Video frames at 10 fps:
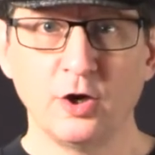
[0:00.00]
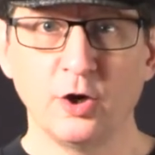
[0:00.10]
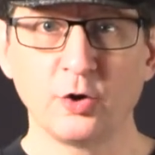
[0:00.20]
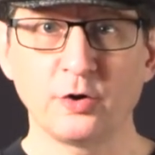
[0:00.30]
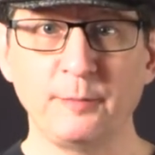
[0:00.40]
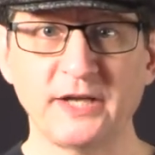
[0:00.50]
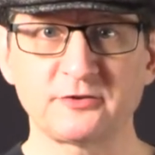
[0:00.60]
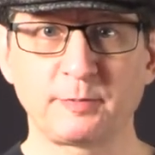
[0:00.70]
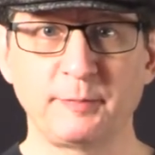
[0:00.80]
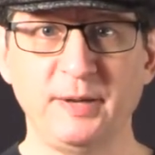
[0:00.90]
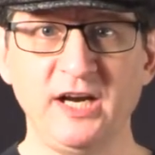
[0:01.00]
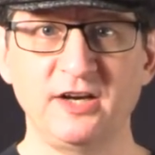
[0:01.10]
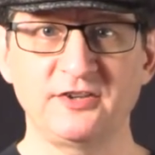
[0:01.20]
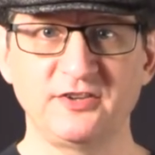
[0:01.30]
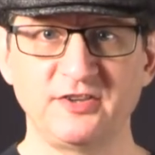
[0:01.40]
Ōgon Batto
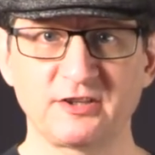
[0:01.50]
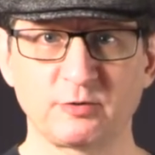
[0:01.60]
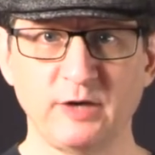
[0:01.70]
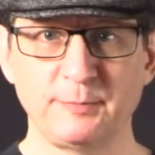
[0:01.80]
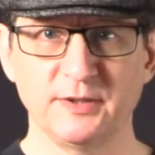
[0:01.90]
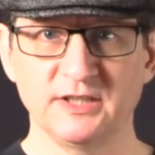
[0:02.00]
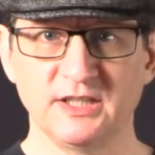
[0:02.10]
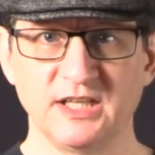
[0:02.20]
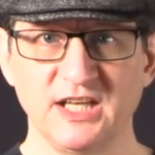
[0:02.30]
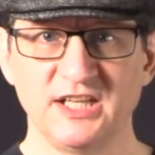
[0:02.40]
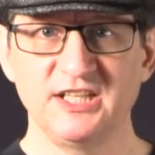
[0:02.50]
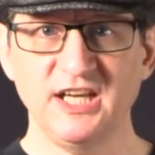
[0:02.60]
prepares his secret weapon. He